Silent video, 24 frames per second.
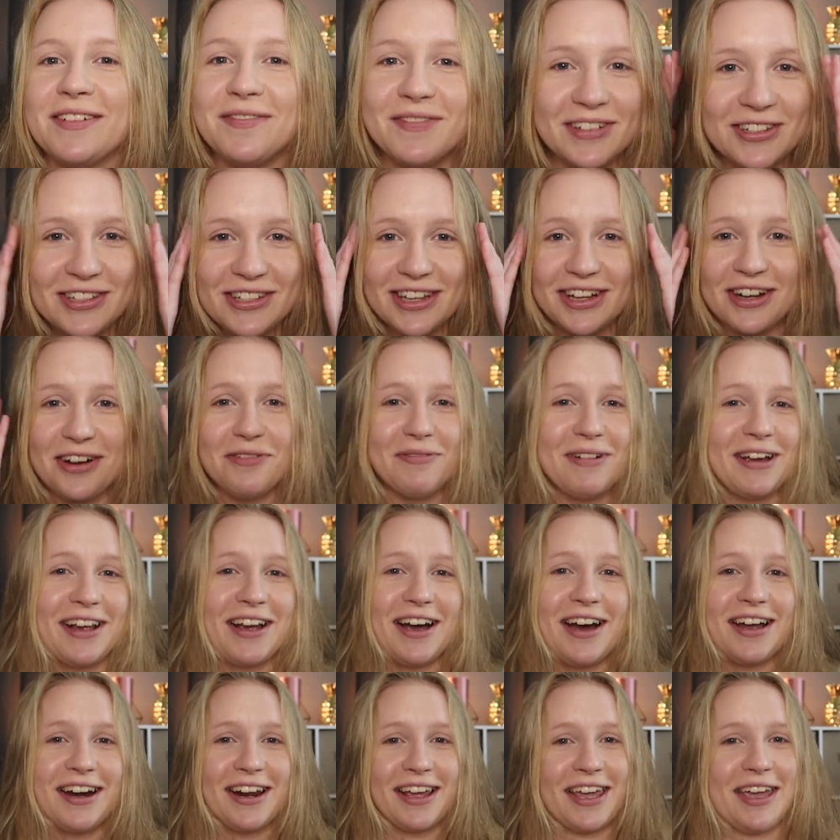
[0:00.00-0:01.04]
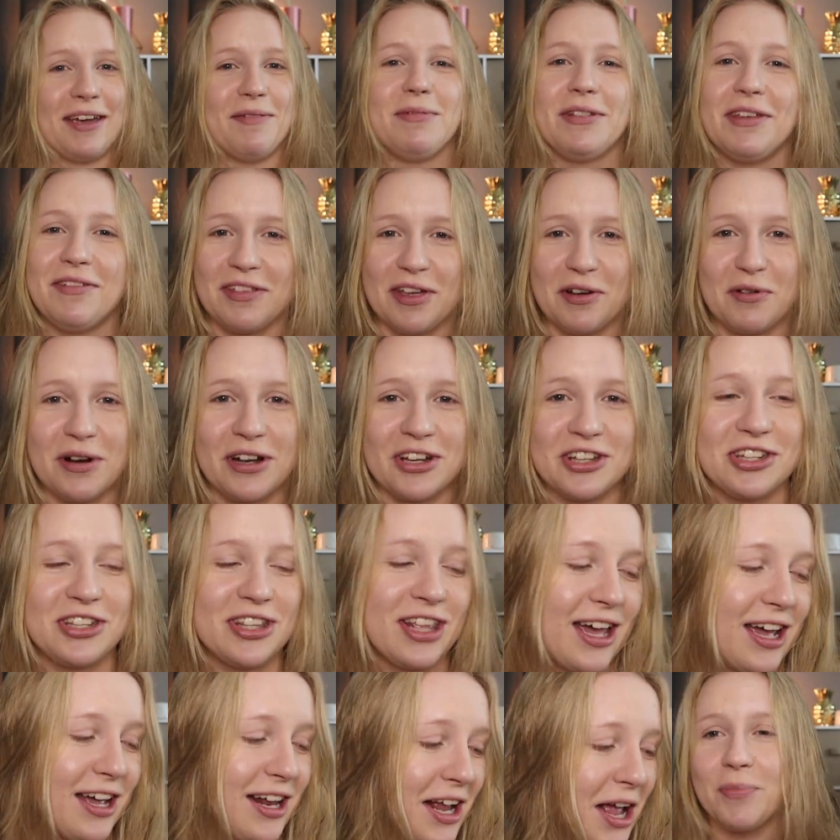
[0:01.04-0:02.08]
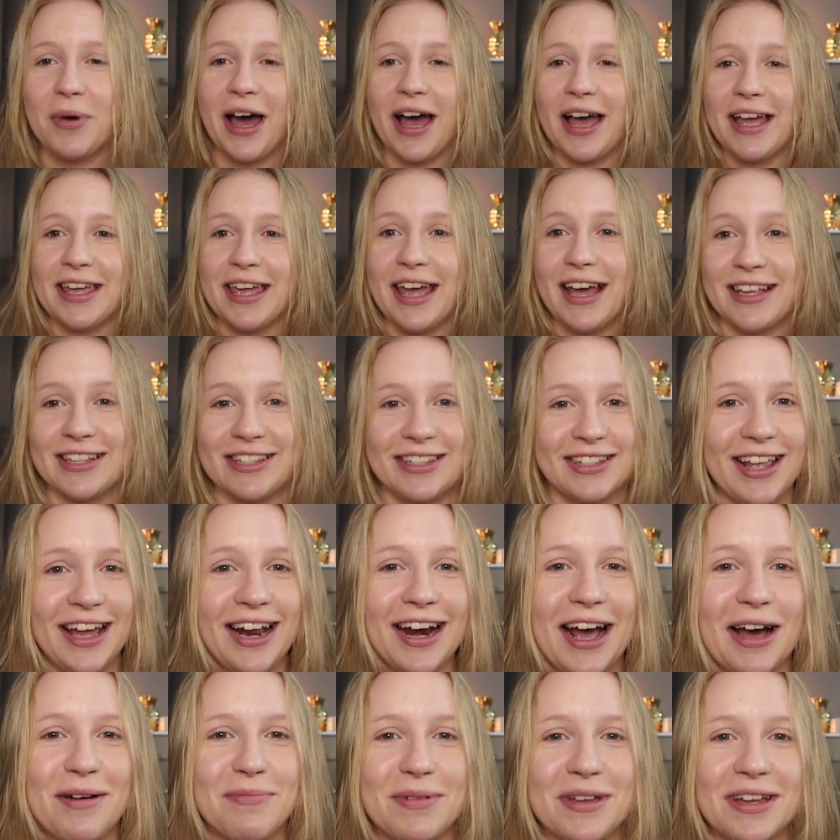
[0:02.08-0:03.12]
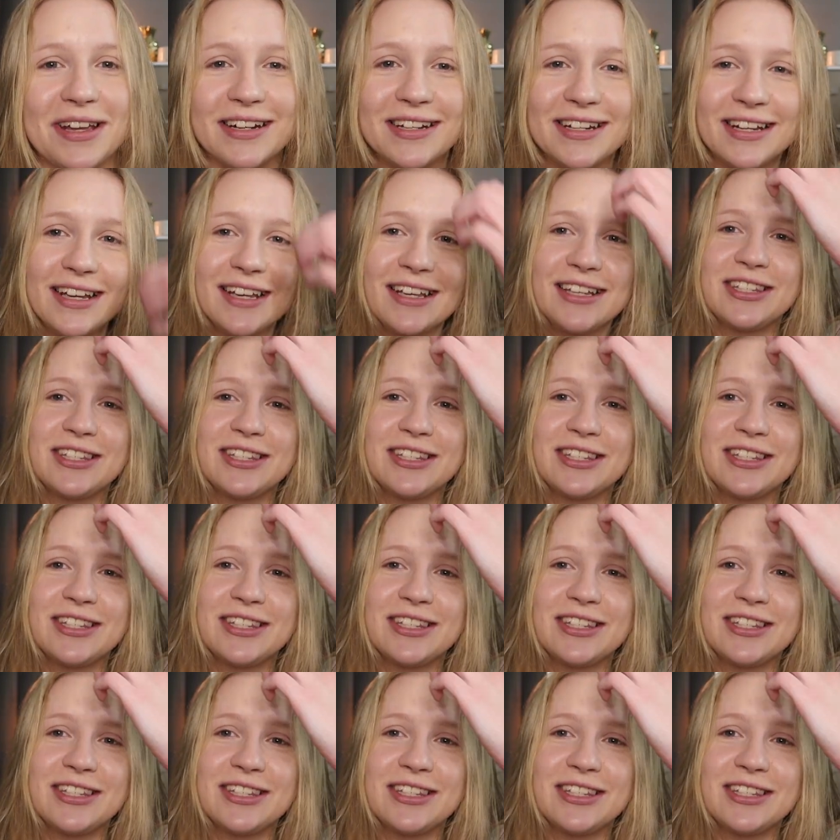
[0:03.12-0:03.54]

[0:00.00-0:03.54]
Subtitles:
And I'm just like, oh my God, I can't believe they watched that. But yeah, so that happened.